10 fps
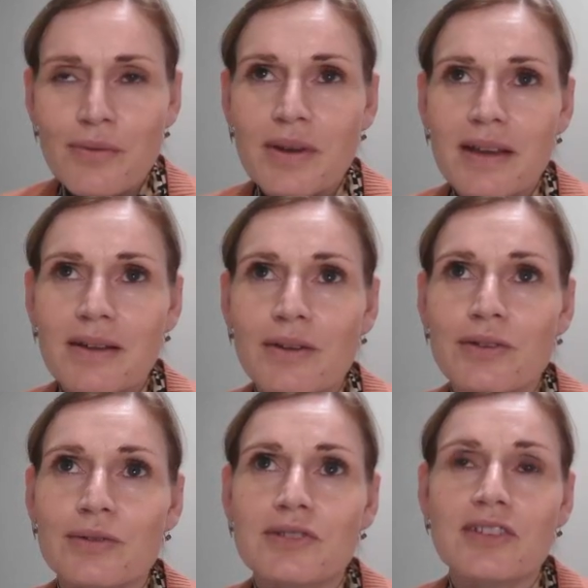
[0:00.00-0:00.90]
we can
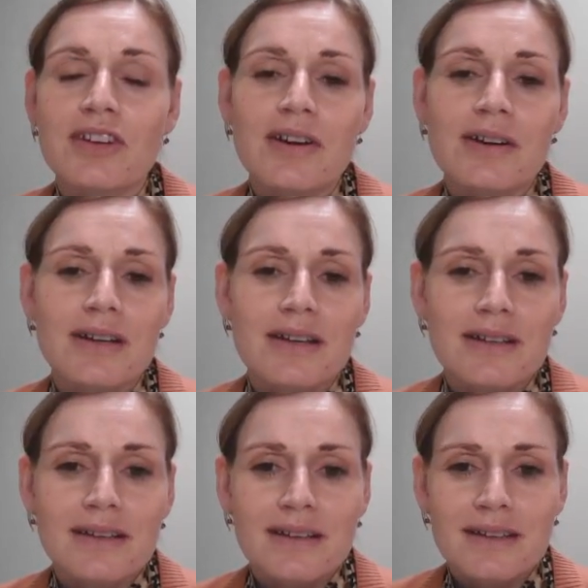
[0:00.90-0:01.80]
also share in
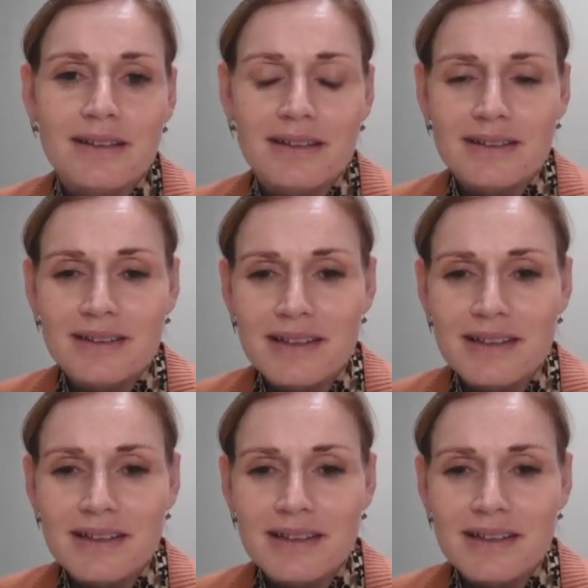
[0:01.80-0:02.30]
the